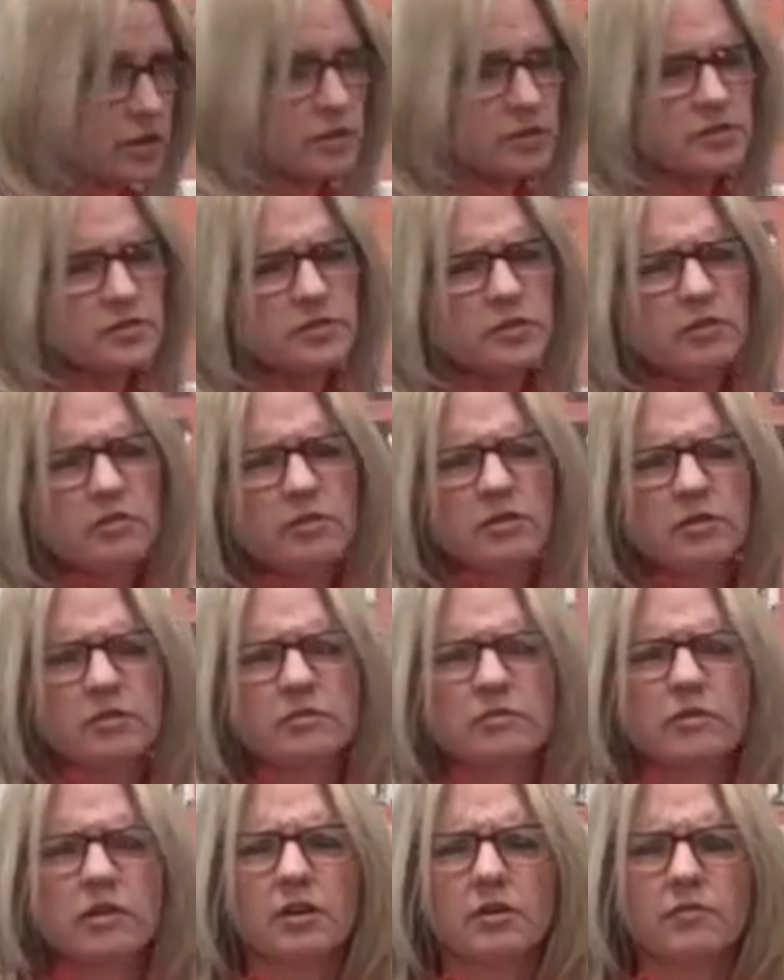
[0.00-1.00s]
student
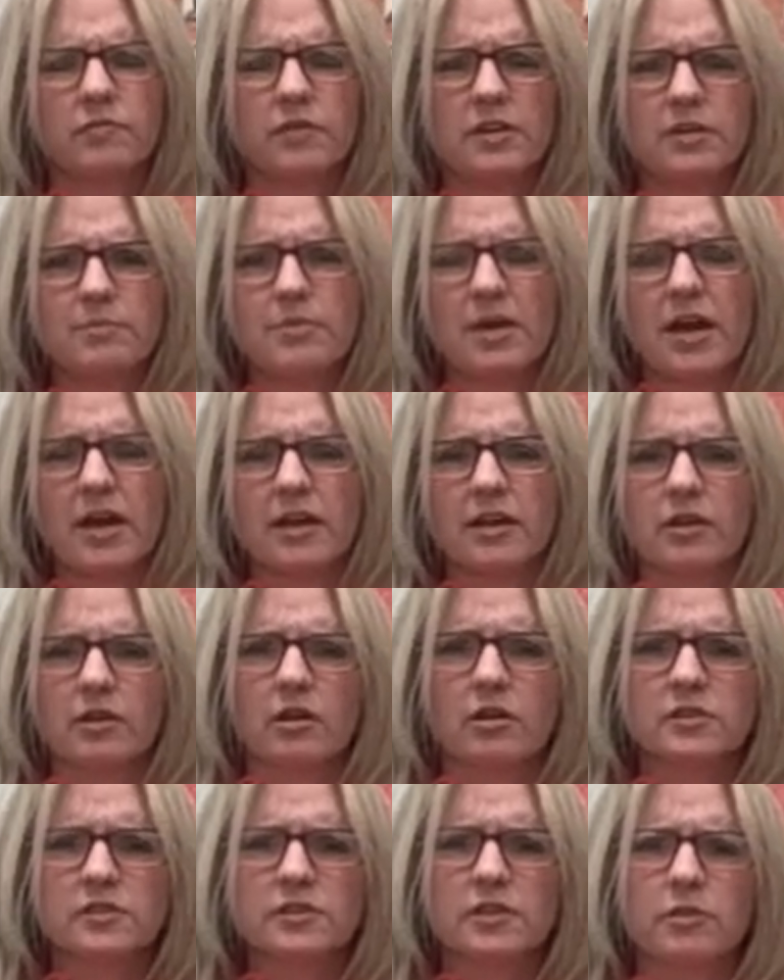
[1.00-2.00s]
feedback and
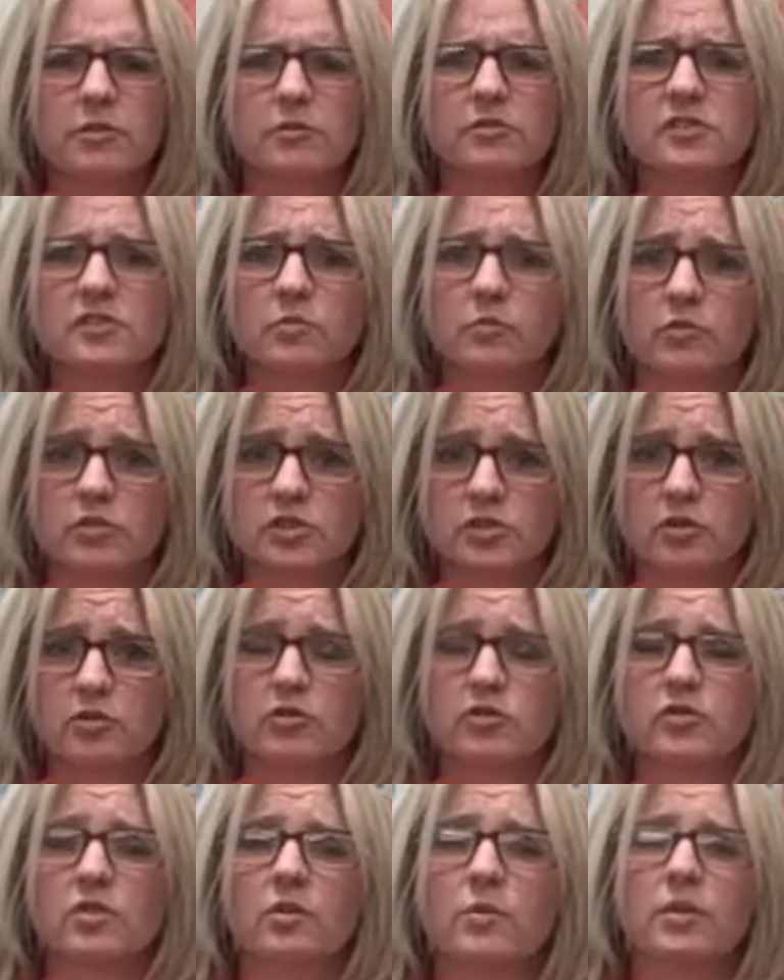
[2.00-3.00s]
also through some
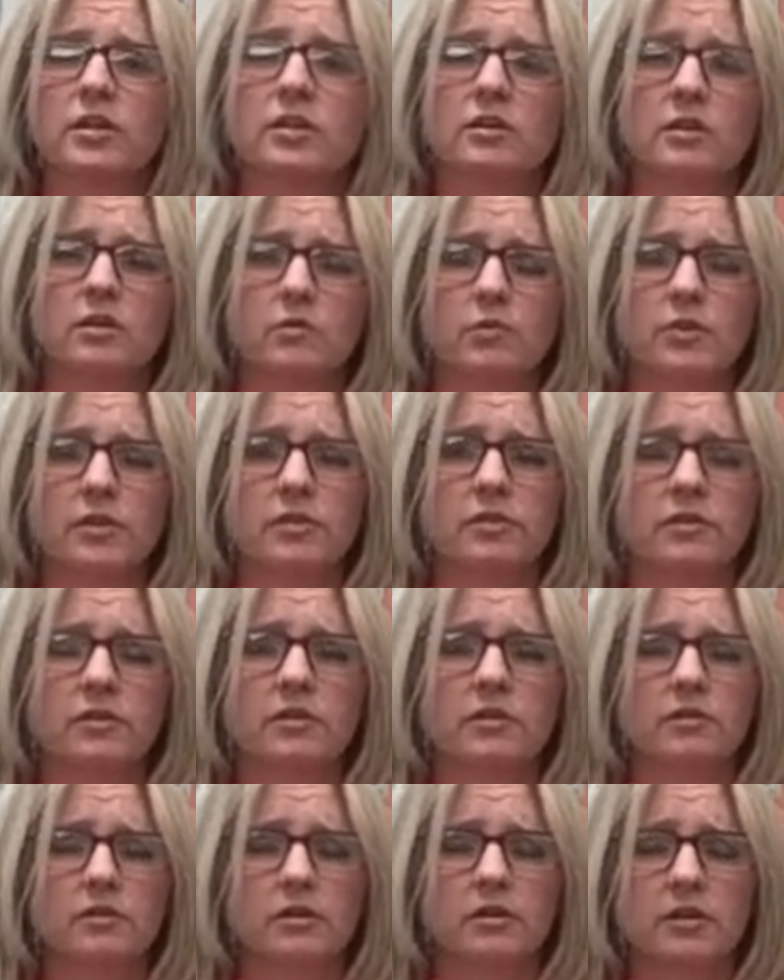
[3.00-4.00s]
research that we did with the
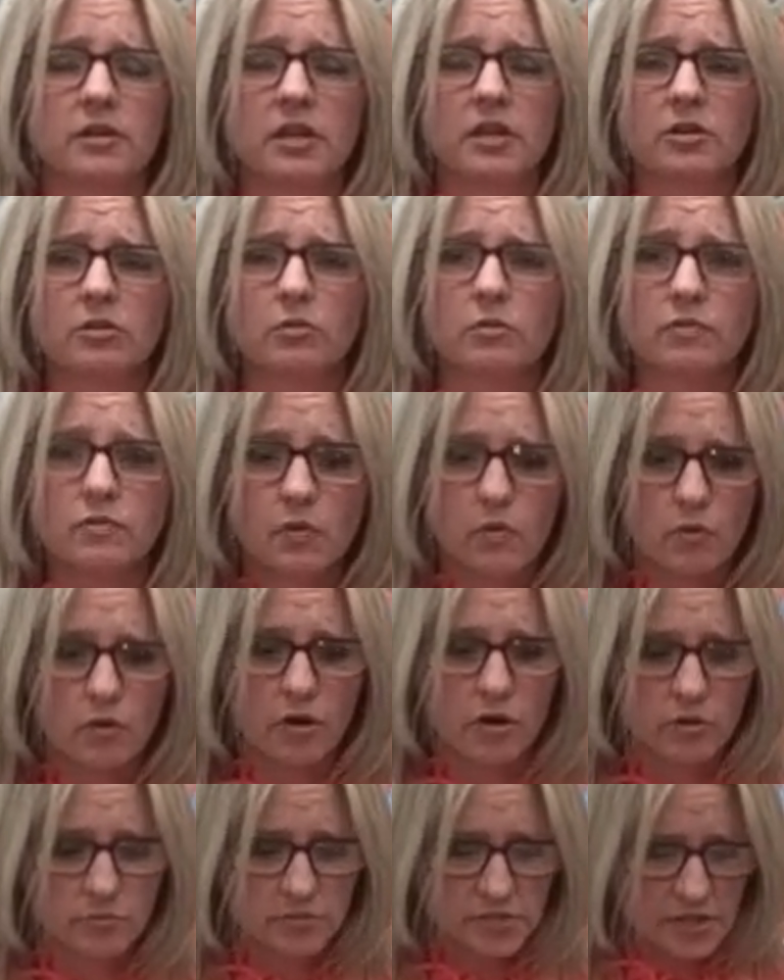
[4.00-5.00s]
Kindle
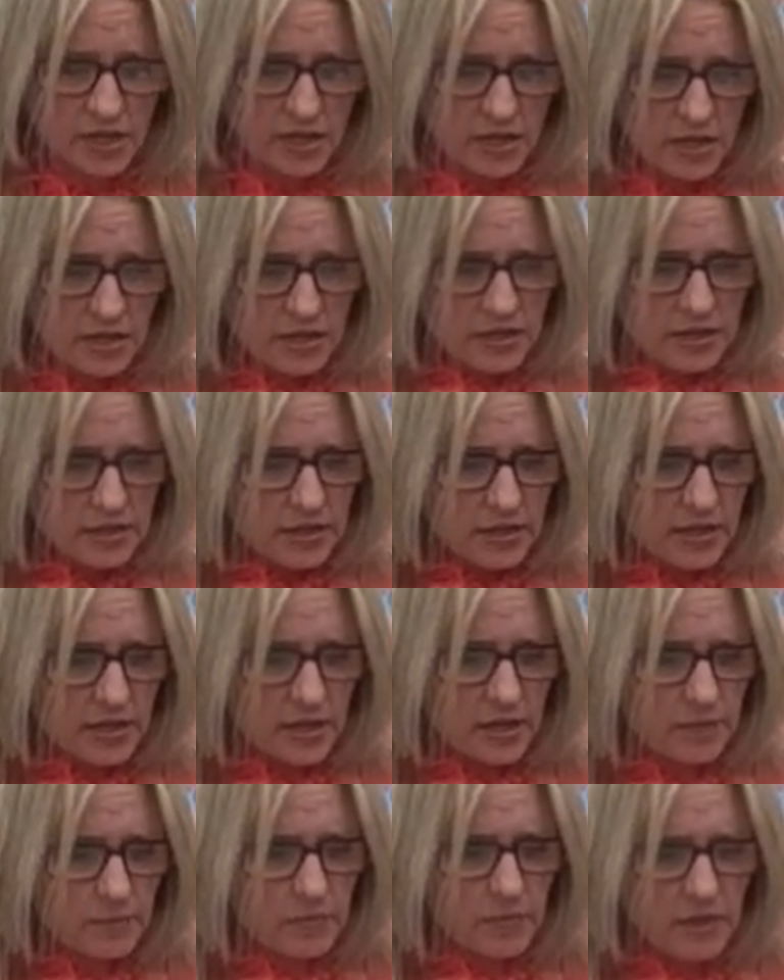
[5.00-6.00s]
forums
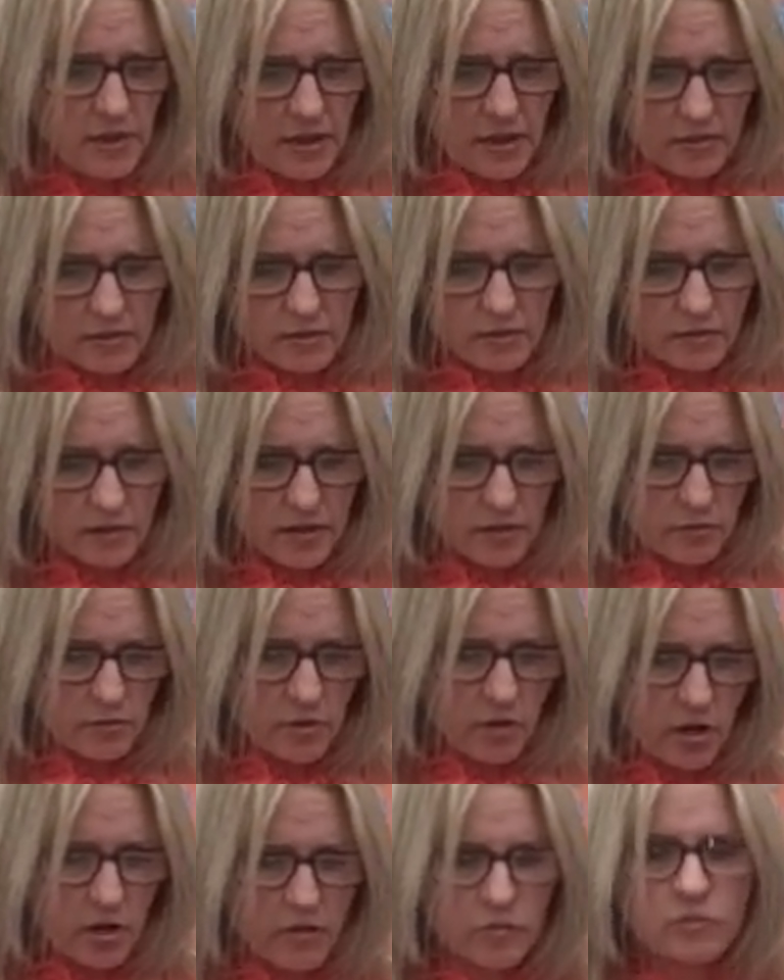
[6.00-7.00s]
that the leather
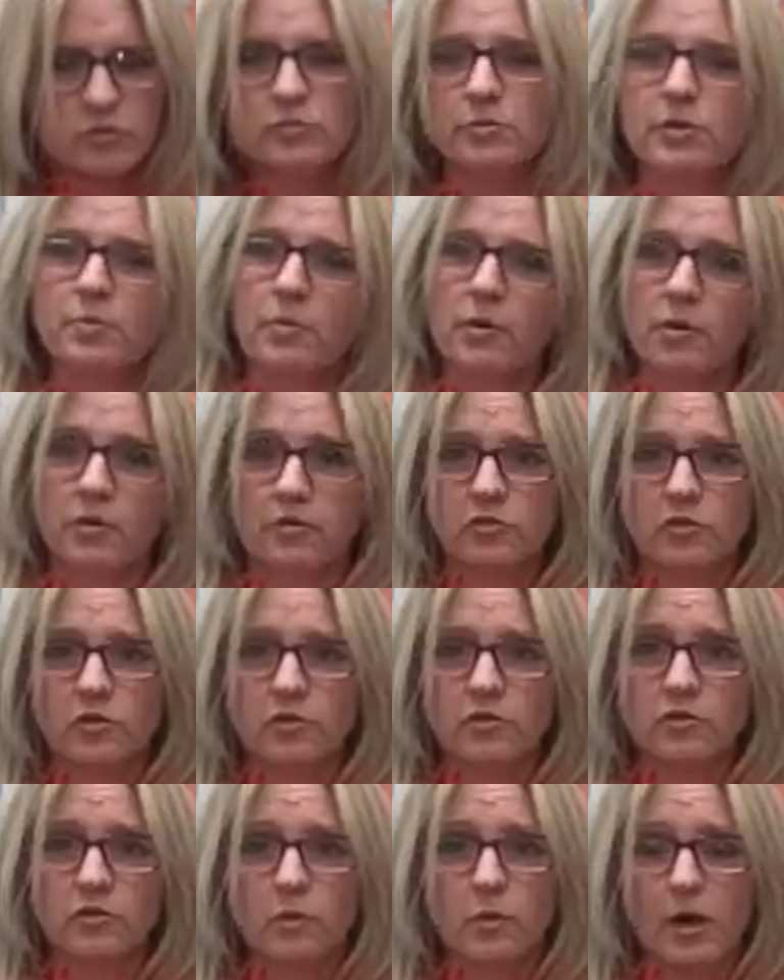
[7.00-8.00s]
covers we
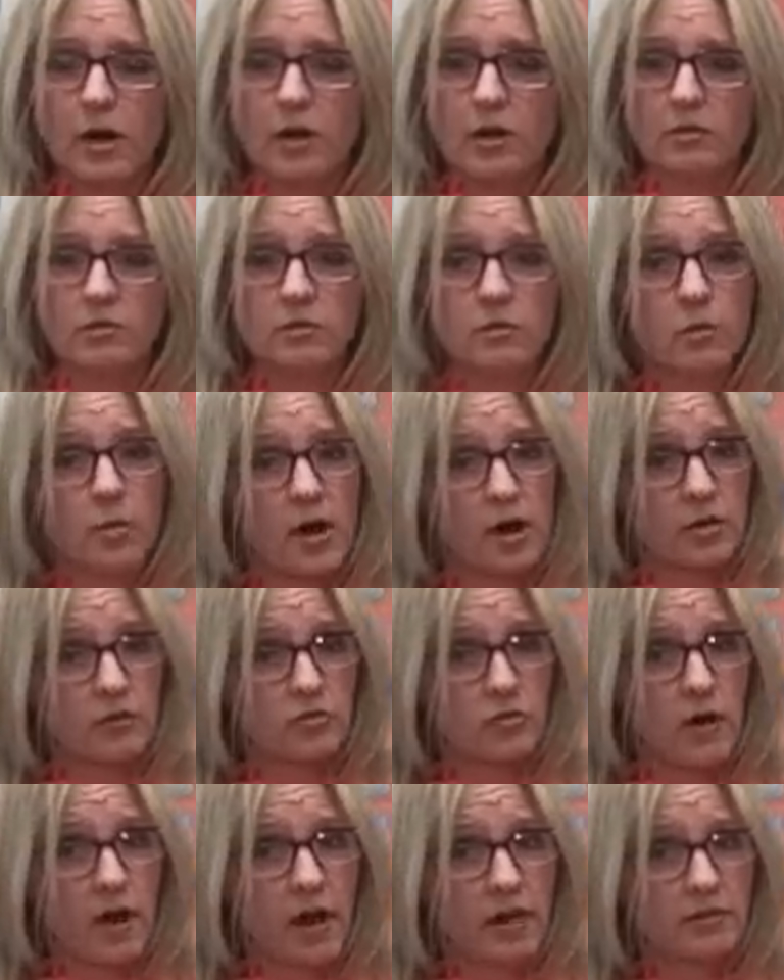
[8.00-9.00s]
purchased, while quite
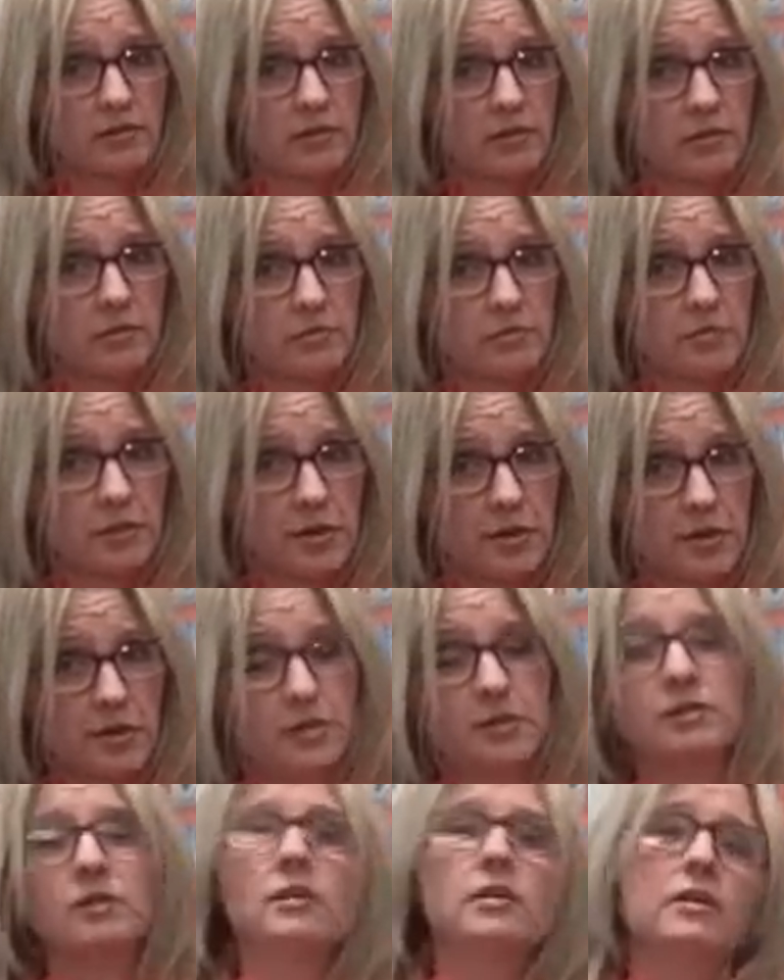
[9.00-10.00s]
attractive
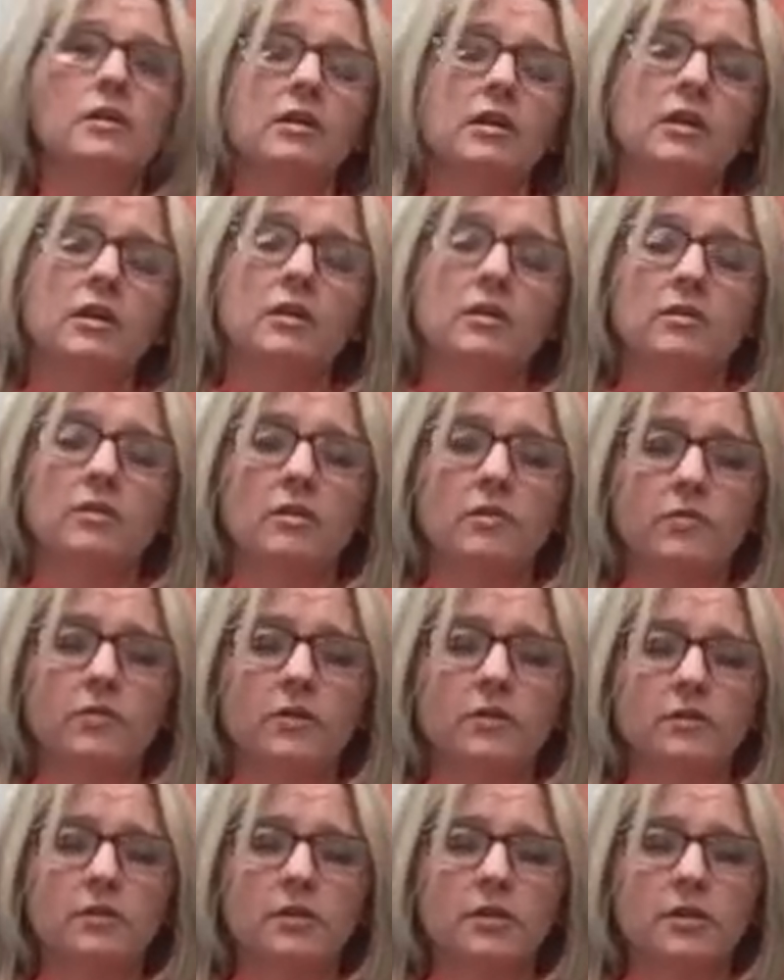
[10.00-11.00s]
and
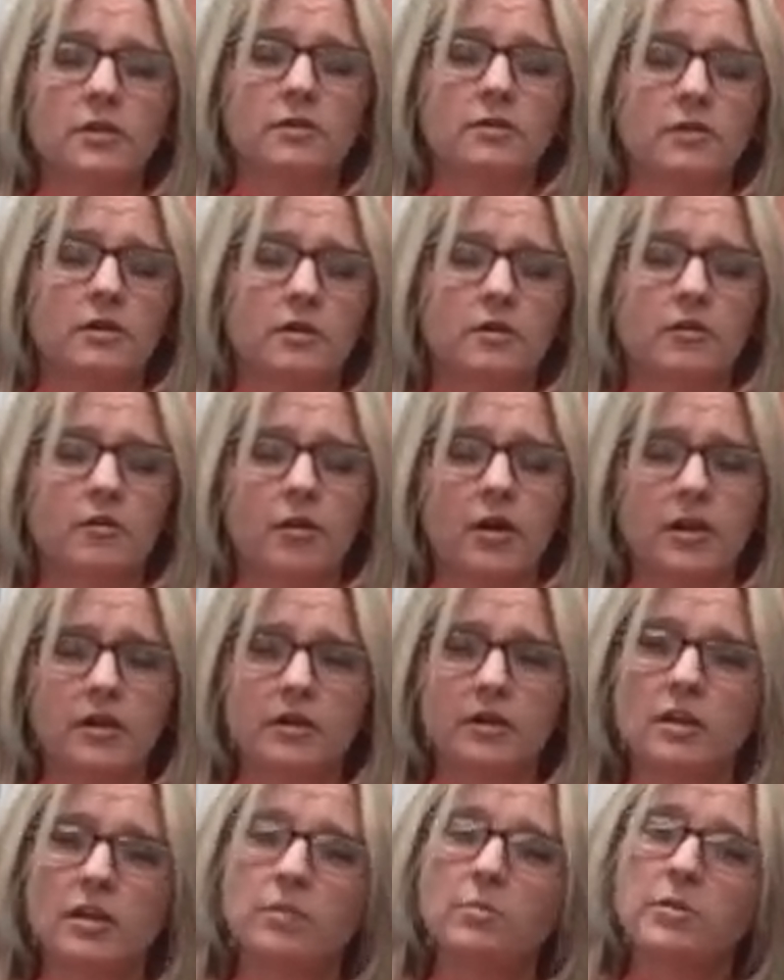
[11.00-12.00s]
definitely great
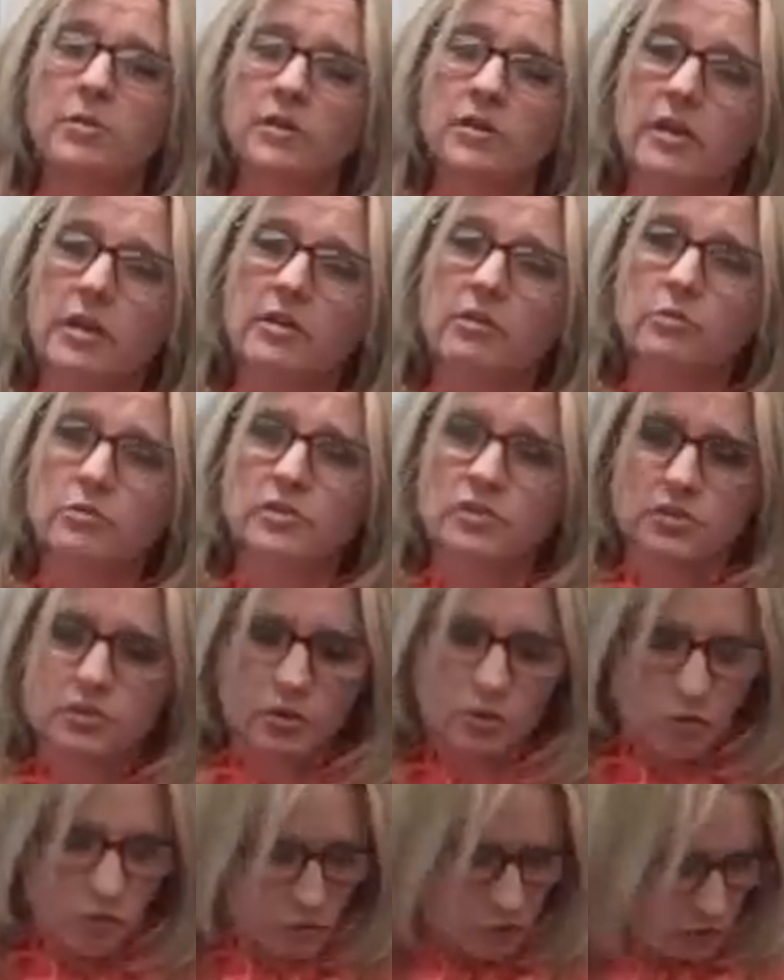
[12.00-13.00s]
at keeping the Kindle
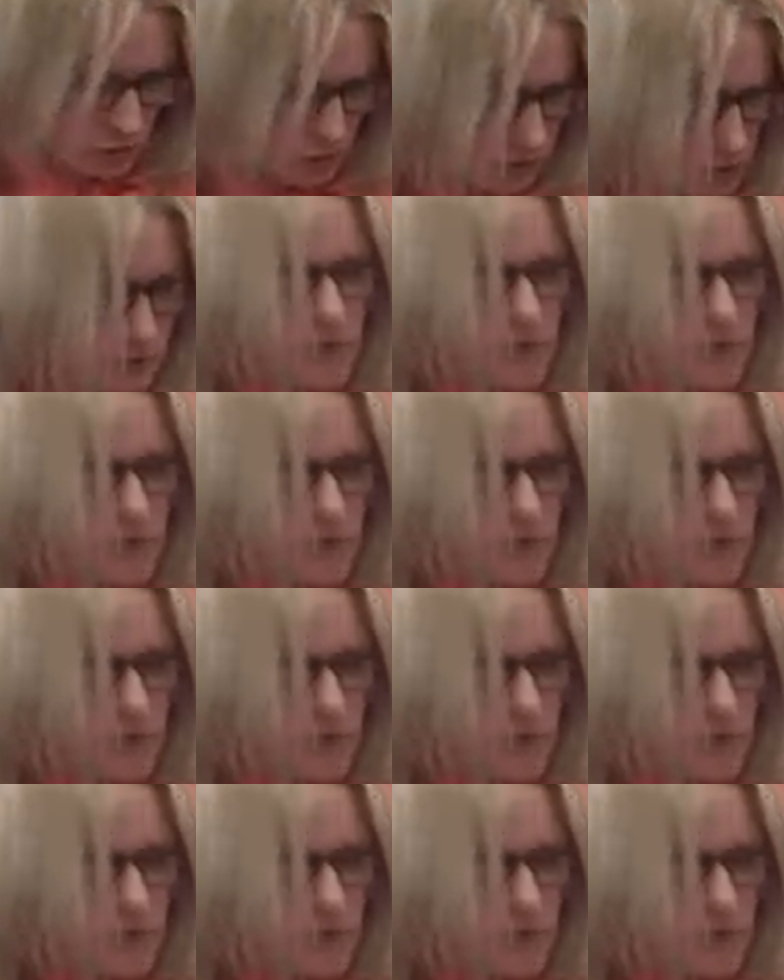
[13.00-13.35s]
secure,